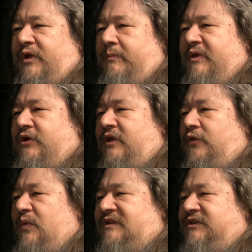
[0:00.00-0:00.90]
reappeared on
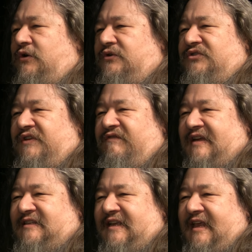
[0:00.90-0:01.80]
the West Coast
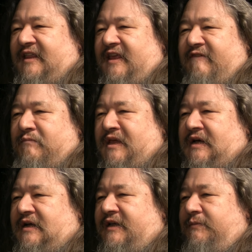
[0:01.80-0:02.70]
investigating the F B
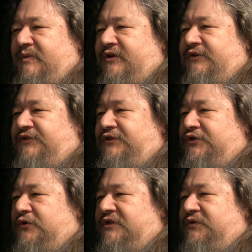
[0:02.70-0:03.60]
I in beards and
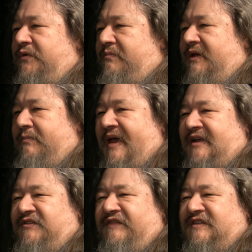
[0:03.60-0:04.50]
shorts with big
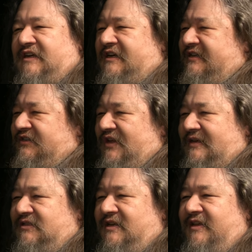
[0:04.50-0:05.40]
pacifist eyes,
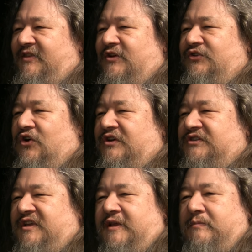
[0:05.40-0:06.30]
sexy in their dark
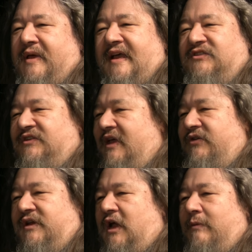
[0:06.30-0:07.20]
skin, passing
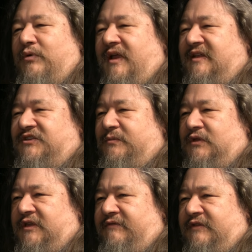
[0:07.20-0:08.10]
out
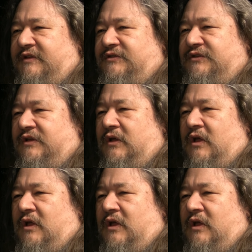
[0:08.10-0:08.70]
incomprehensible leaflets,